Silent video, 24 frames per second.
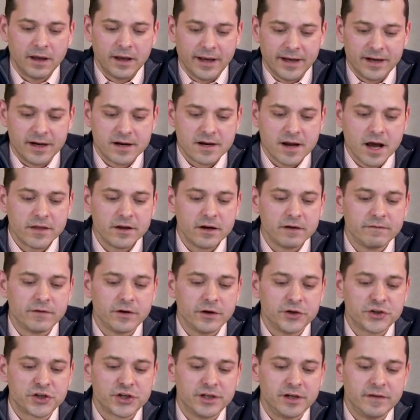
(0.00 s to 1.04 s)
In another
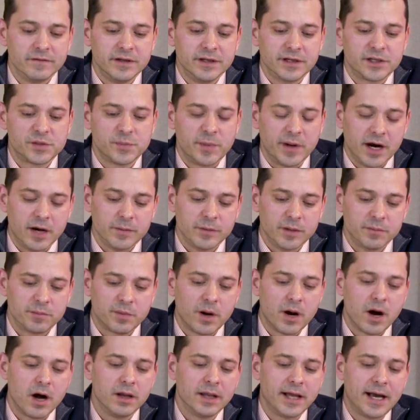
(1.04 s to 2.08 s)
version of the experiment,
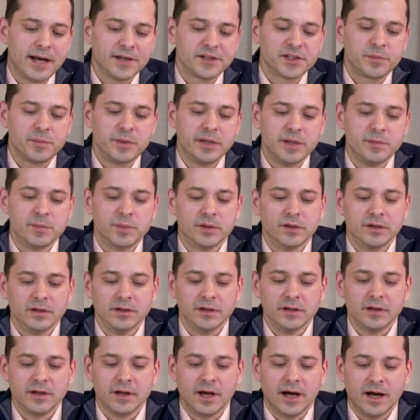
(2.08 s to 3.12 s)
Paul asked
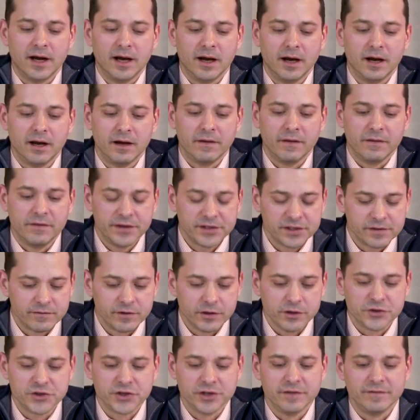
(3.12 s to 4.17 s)
people this
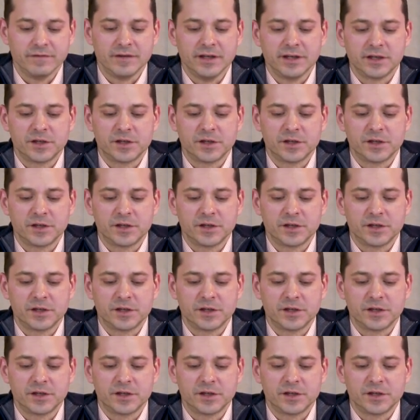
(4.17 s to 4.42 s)
version of the